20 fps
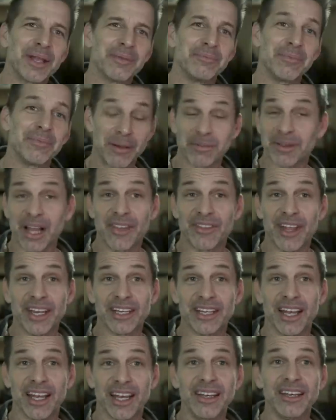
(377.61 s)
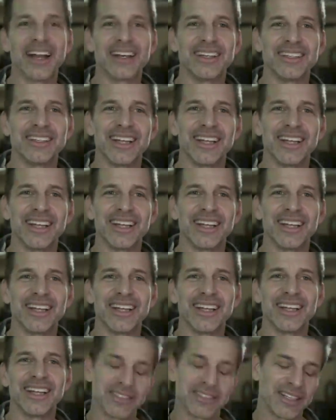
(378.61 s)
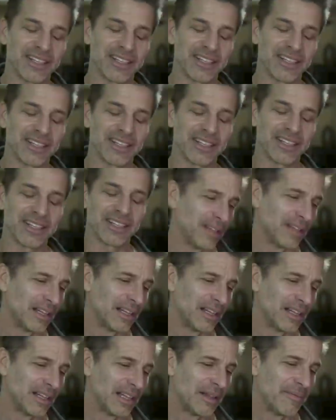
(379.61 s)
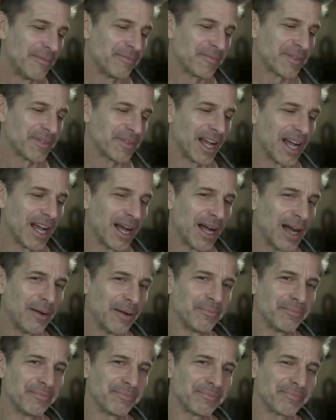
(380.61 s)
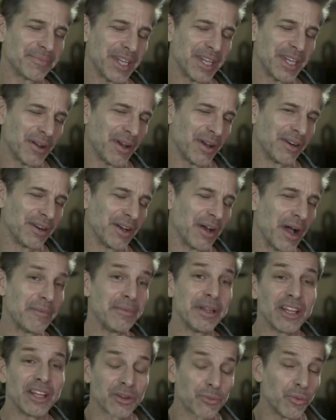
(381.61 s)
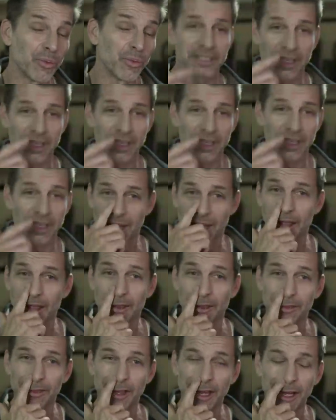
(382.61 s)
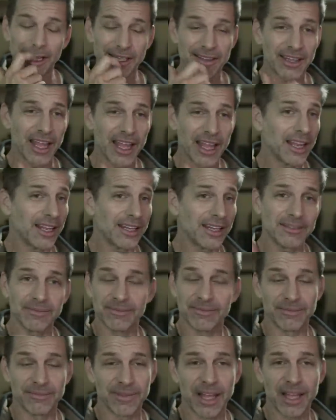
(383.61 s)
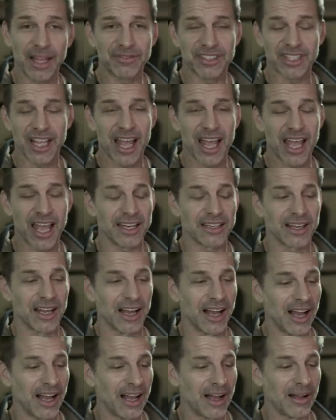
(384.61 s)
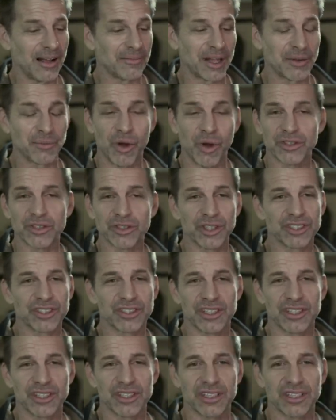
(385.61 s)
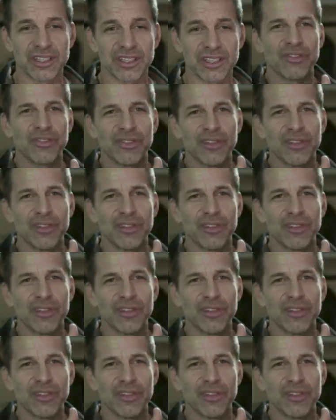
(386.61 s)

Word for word: But I'm glad they did, and that's amazing. So, you know, I don't know. I mean, look, Warner Brothers, they've said, and Walter has said, you know,